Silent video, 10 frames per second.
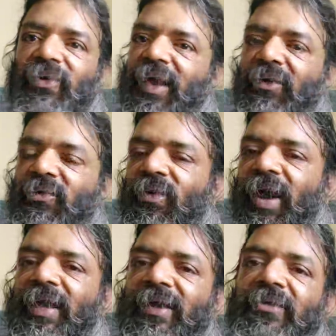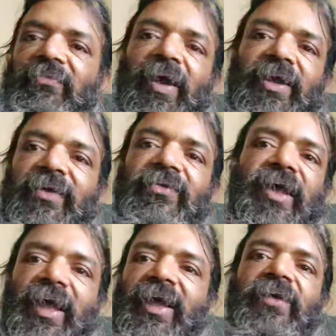okay, y is minus
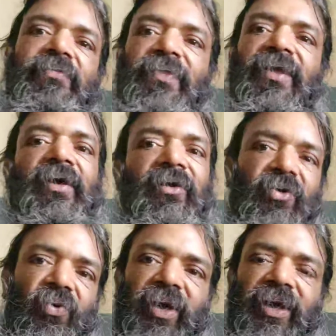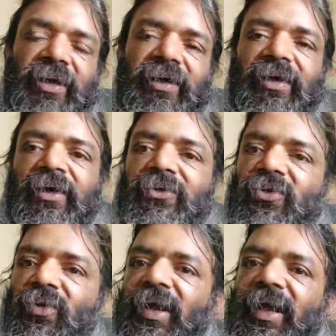a to a.
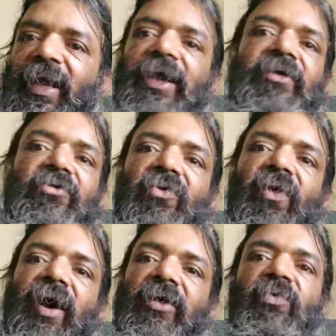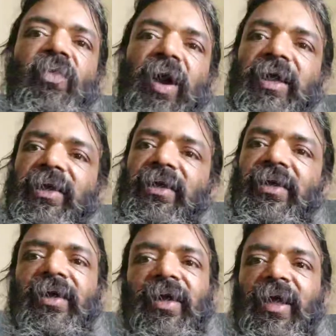So a square y,
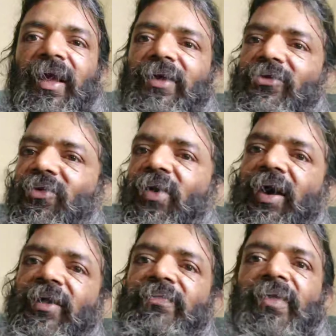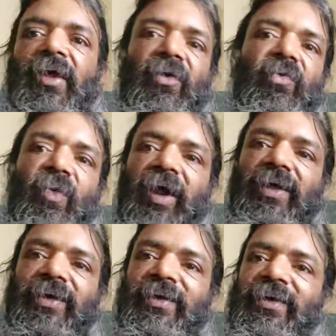a square
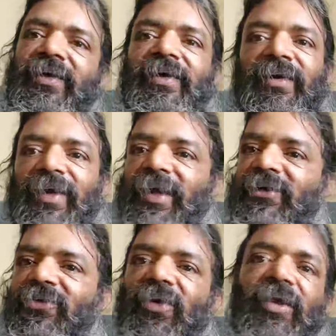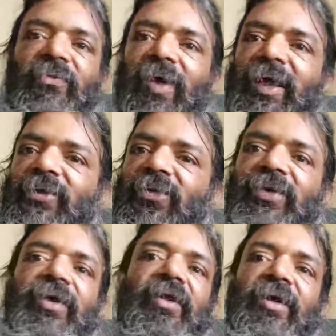y, a square y
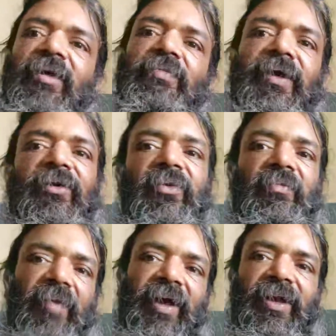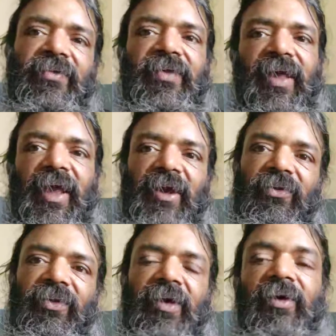would turn up into minus a
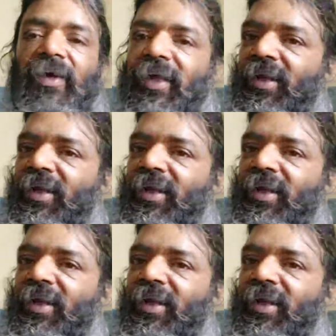to the,